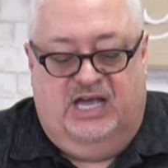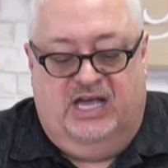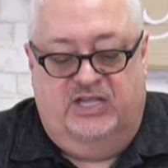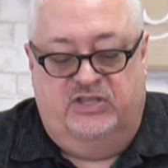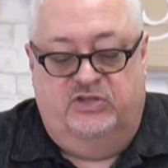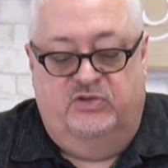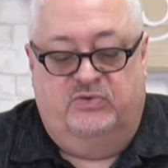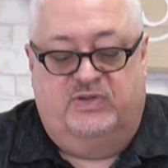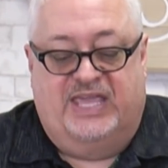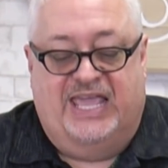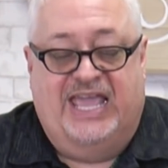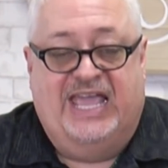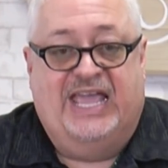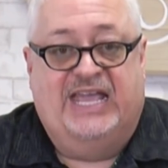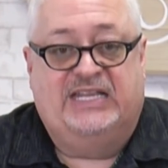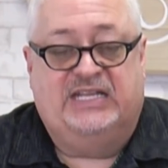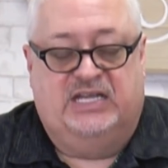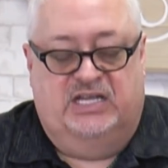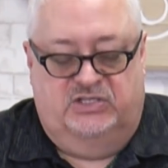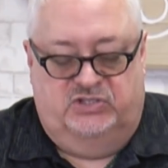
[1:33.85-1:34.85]
You
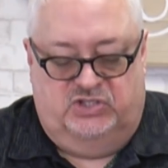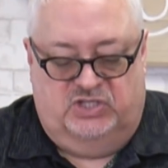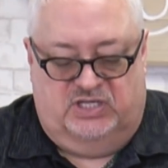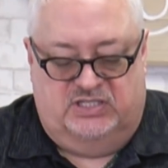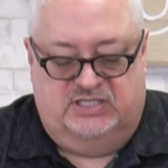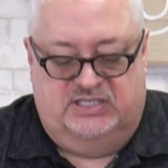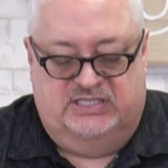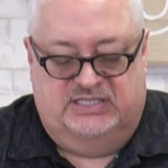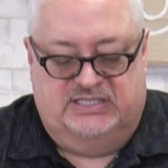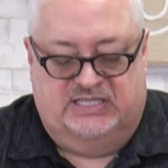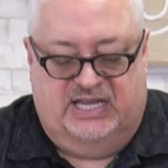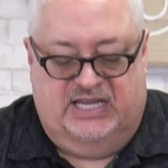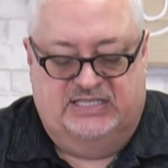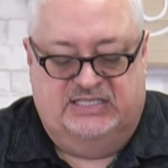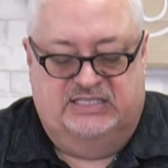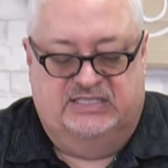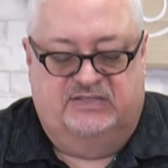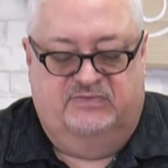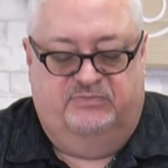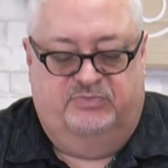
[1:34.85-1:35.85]
can adjust the
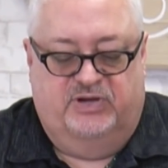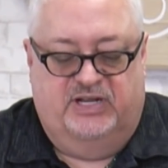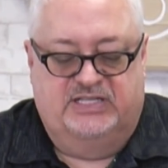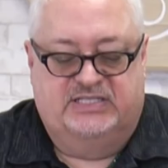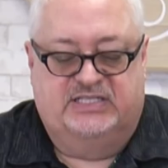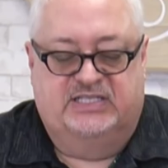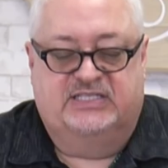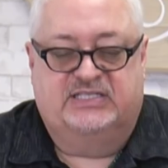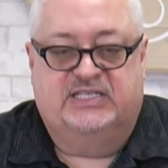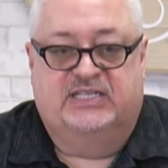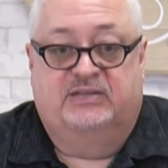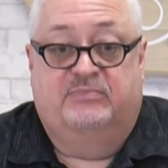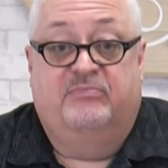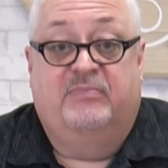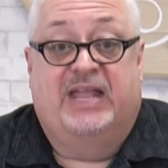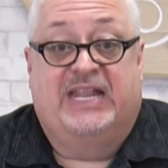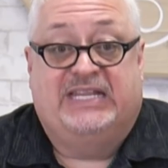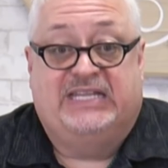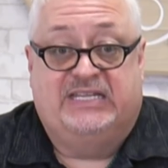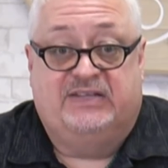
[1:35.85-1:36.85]
sizes of bracelets in
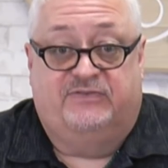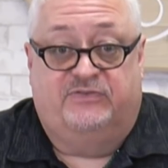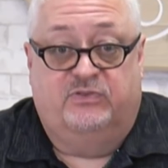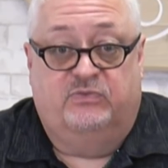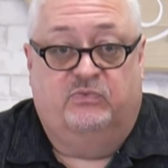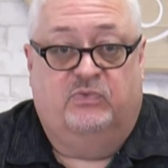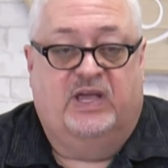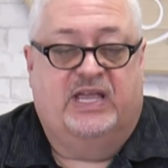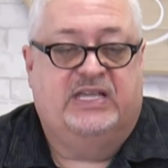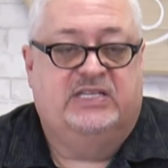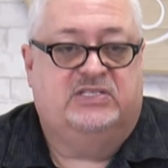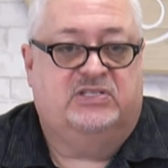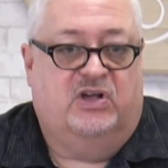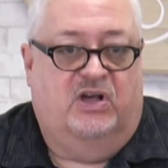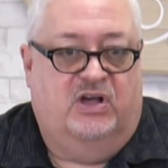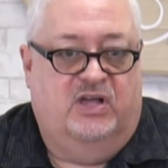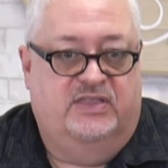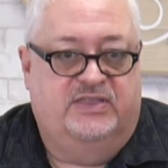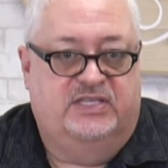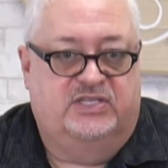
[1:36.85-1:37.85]
many different ways
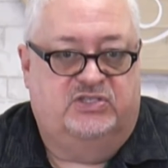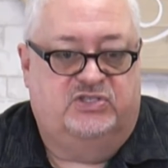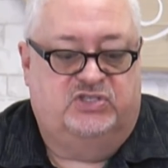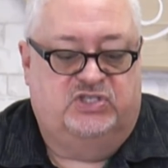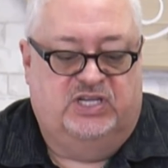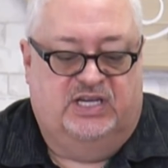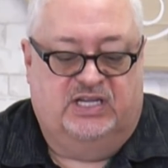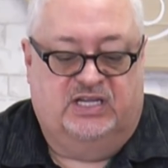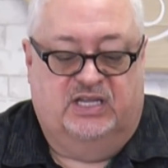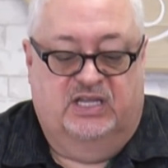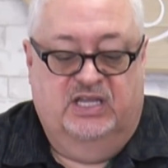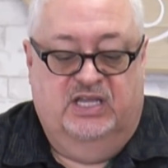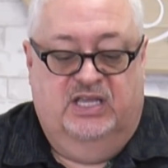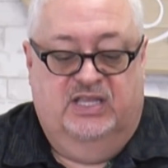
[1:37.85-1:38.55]
on this jig.